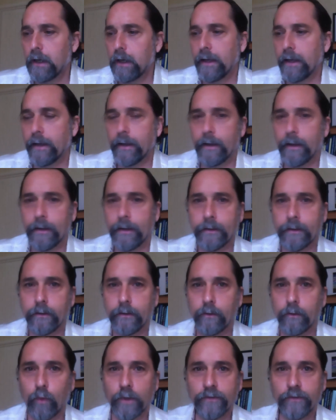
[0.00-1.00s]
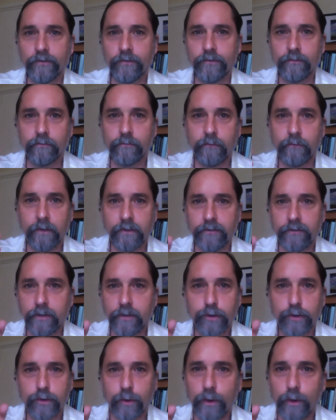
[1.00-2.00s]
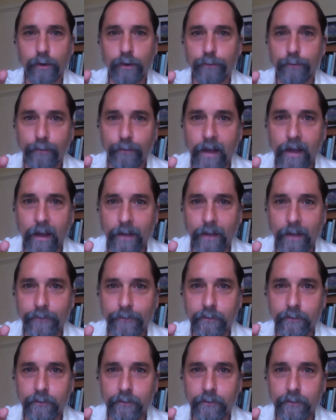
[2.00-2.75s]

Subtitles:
And what's the essential oil for that?